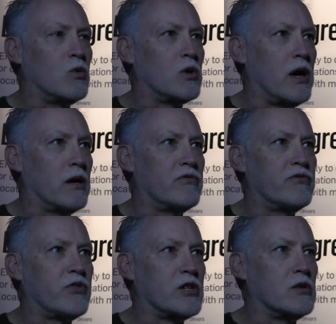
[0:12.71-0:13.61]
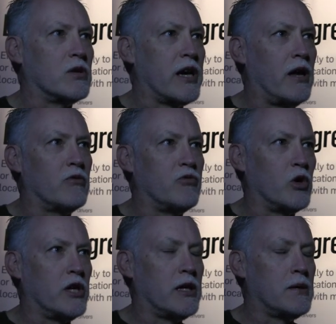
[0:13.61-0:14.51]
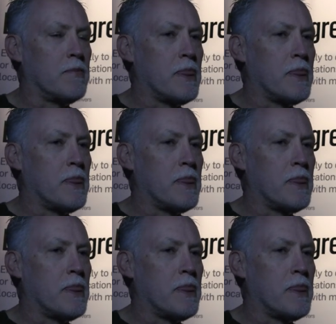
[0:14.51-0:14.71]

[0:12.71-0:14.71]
We're out of Fresno, California,